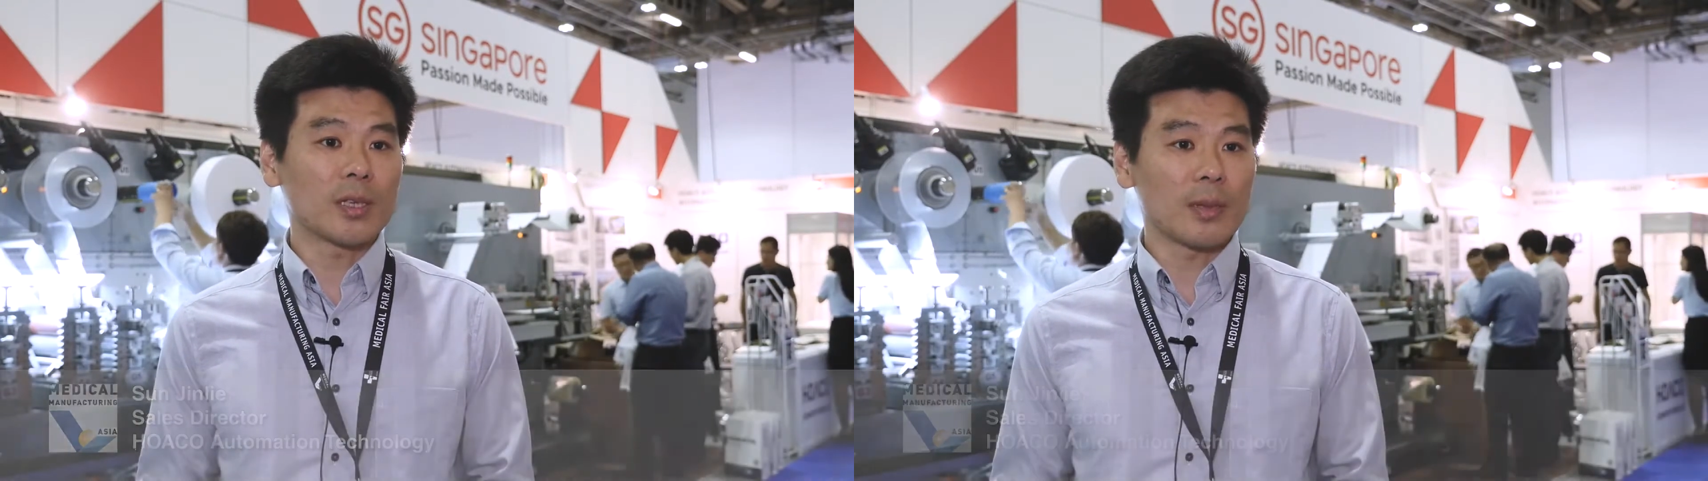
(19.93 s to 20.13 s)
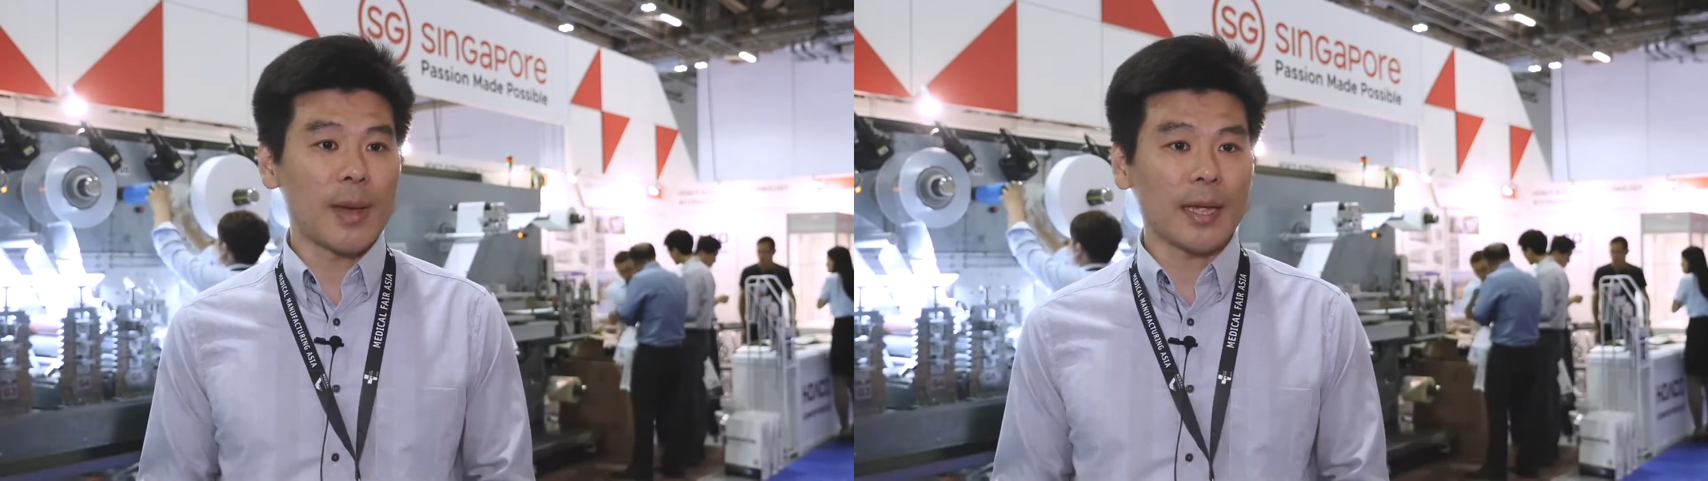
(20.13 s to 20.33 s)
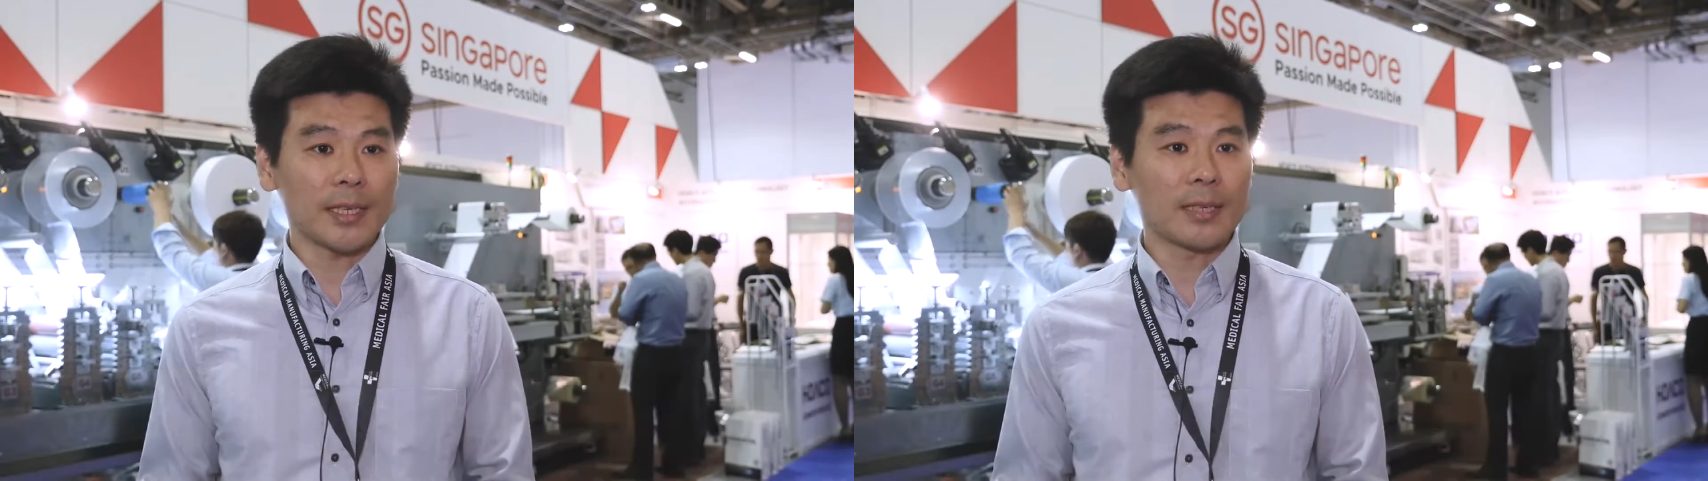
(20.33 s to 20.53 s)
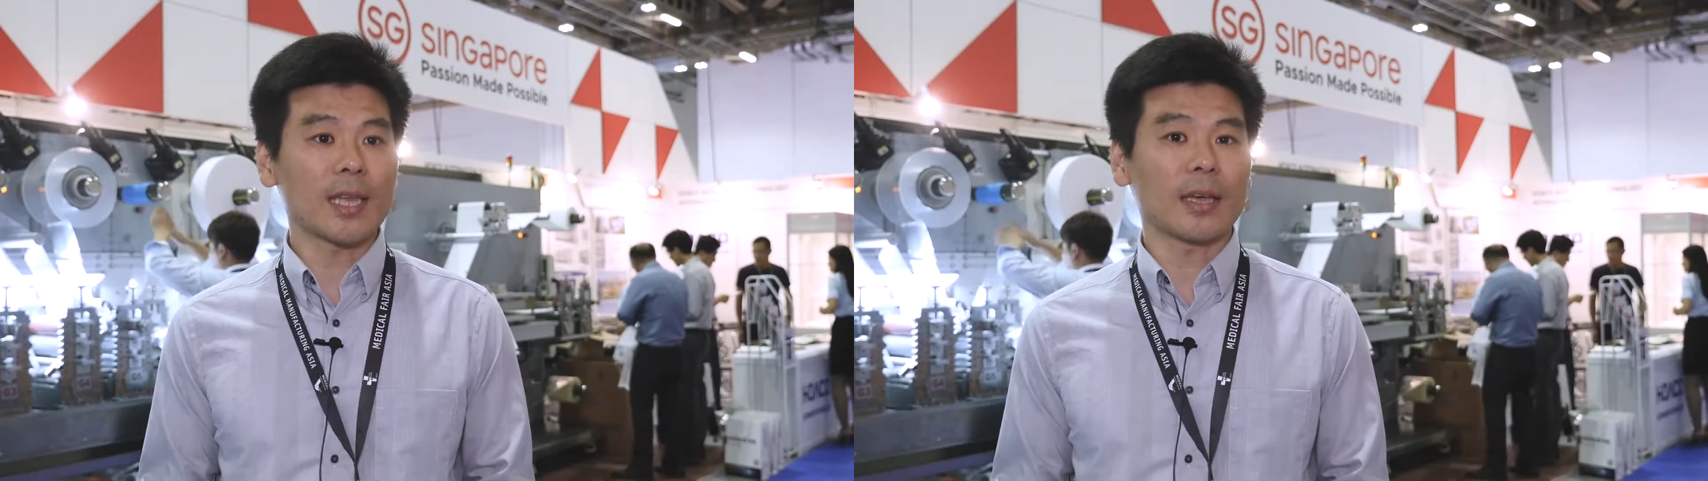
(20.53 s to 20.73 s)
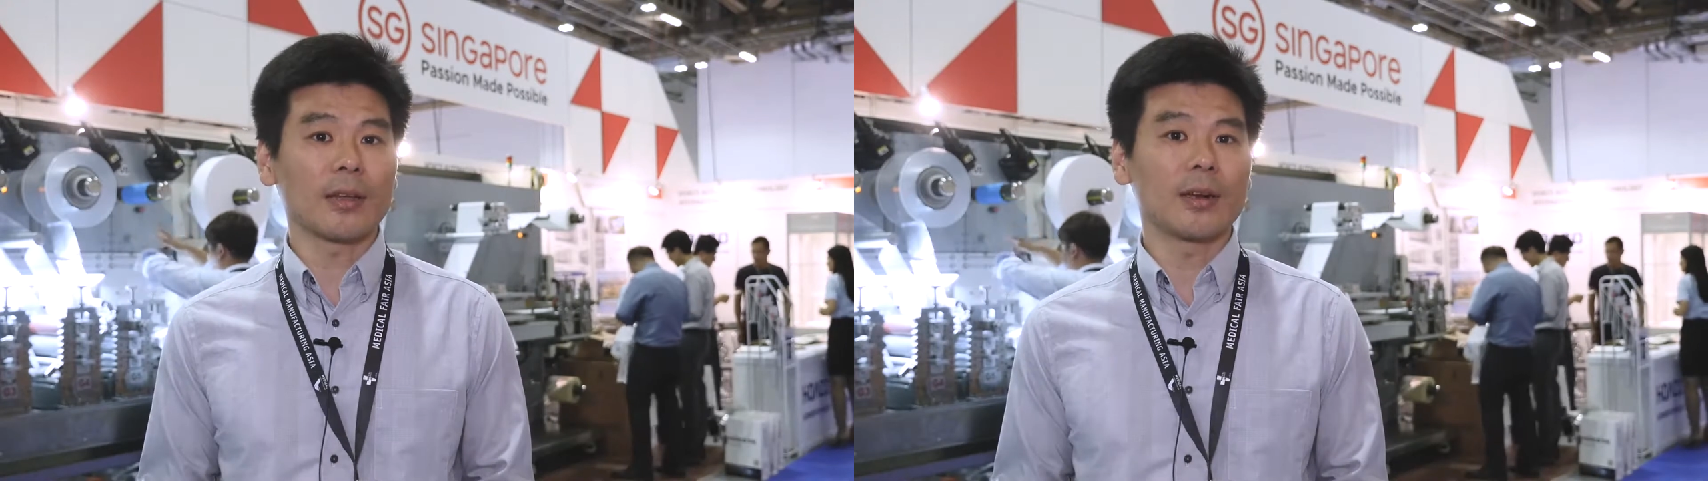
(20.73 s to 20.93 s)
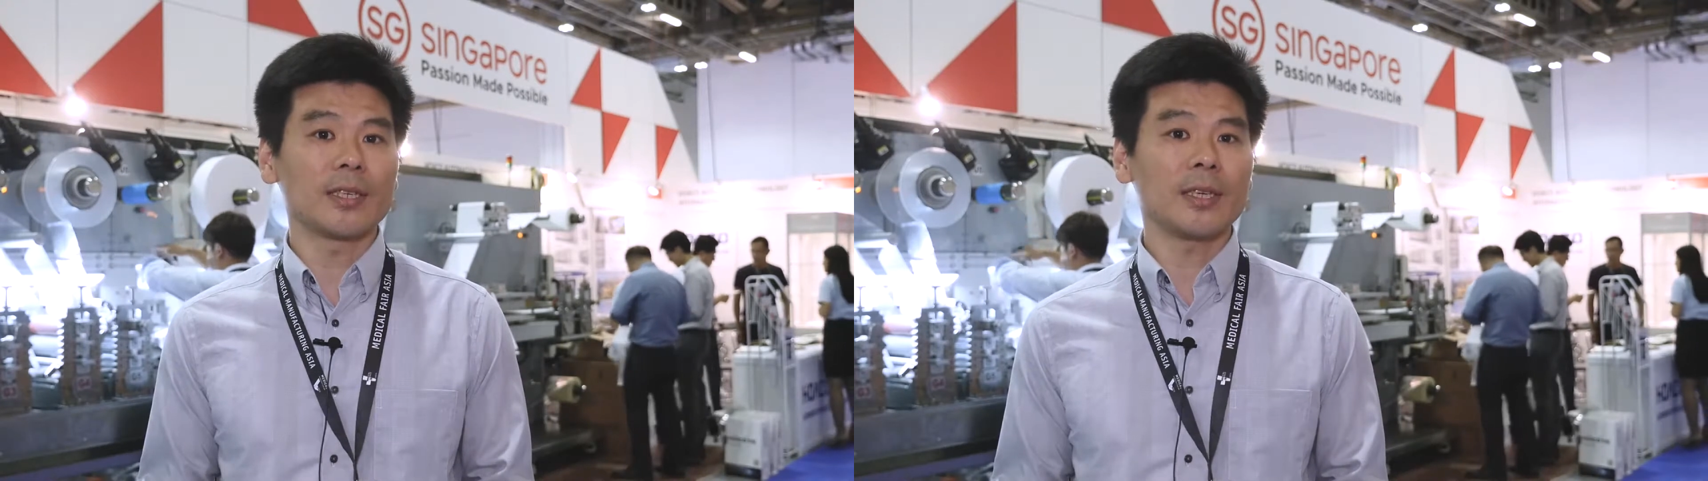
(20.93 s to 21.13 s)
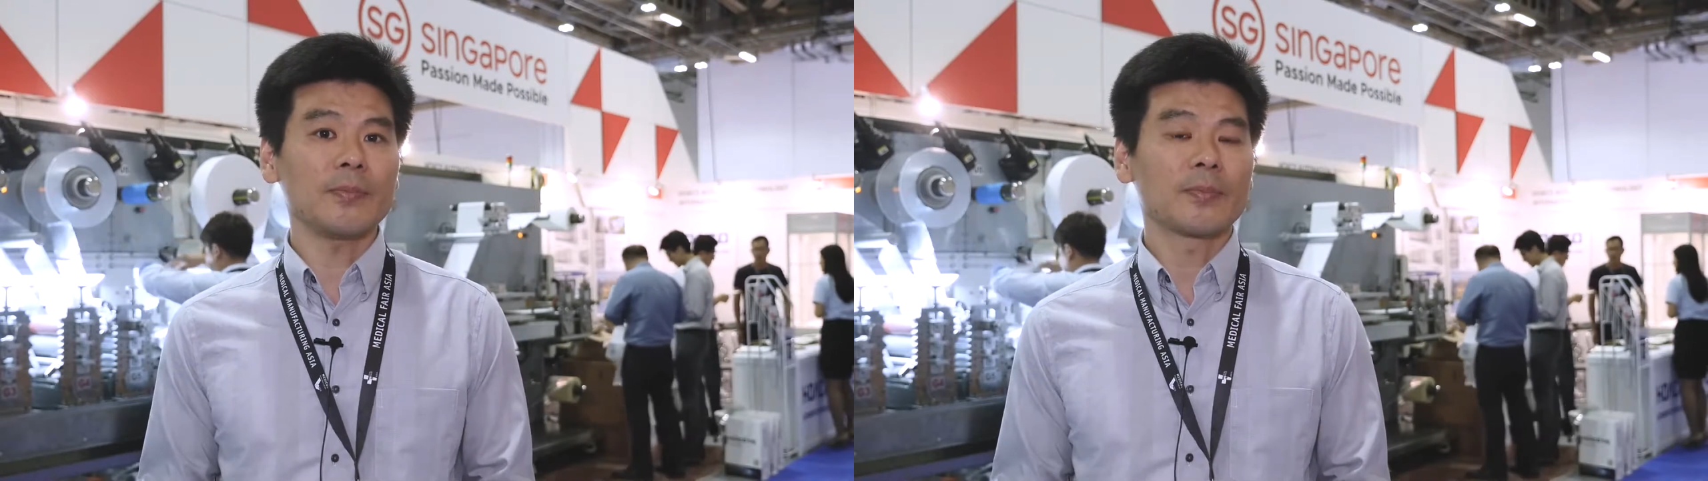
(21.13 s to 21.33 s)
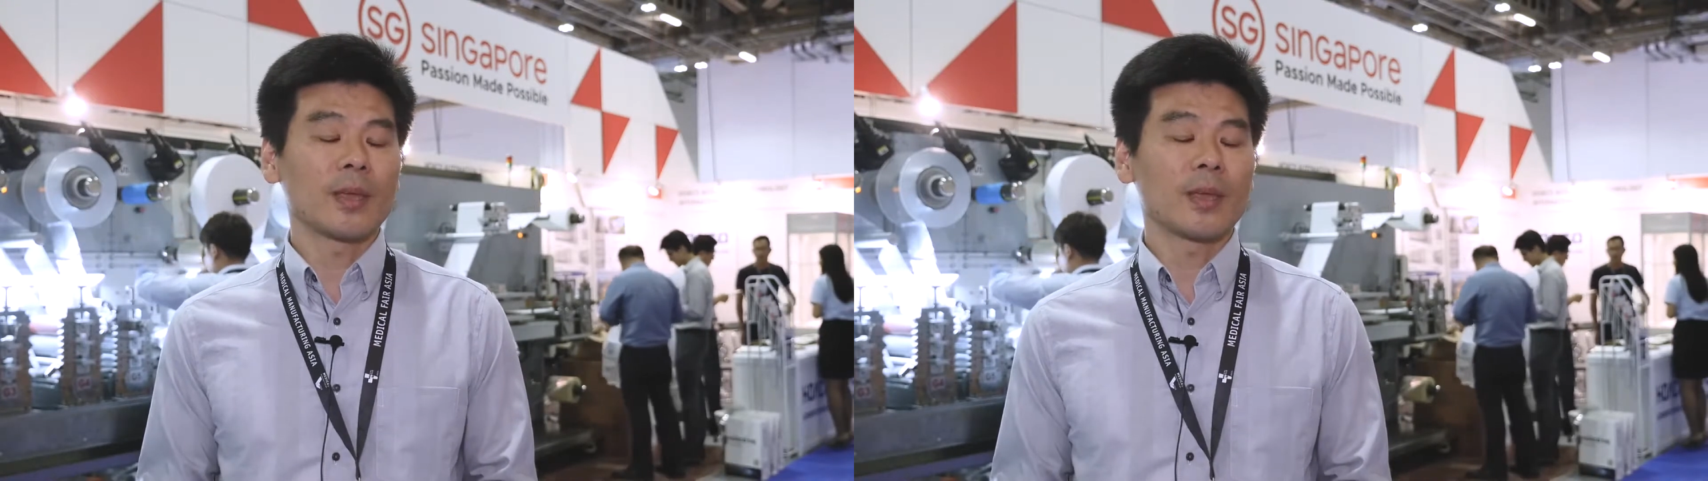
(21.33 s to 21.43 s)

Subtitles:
and packaging technology.